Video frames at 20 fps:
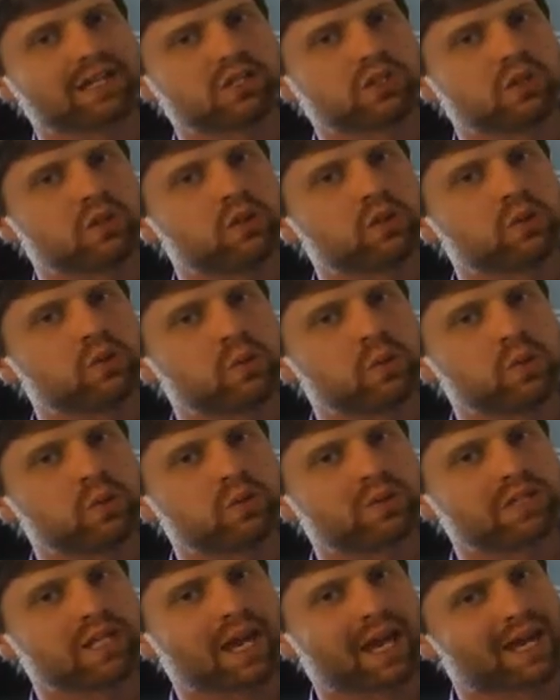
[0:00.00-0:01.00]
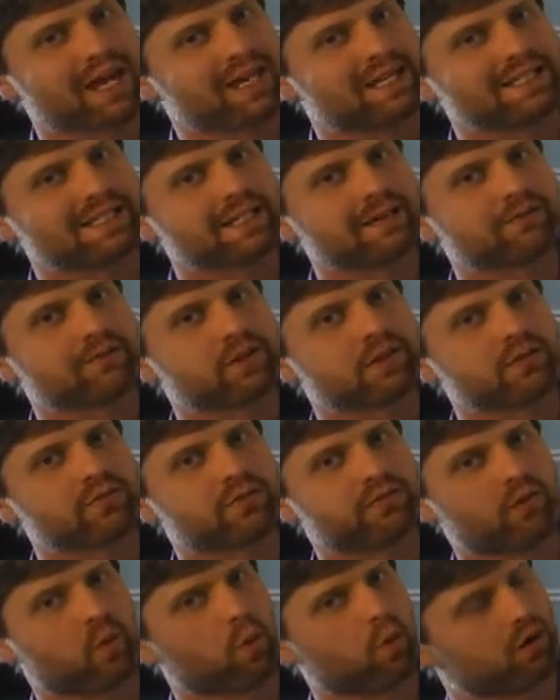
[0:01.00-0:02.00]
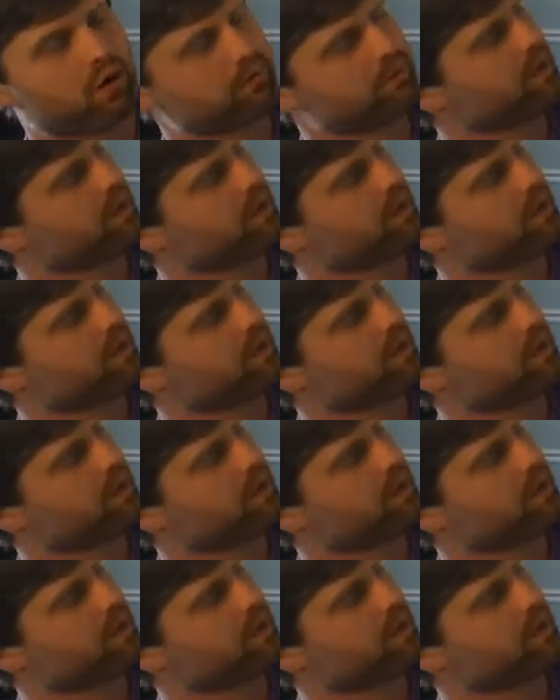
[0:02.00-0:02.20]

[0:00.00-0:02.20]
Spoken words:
to use a different form.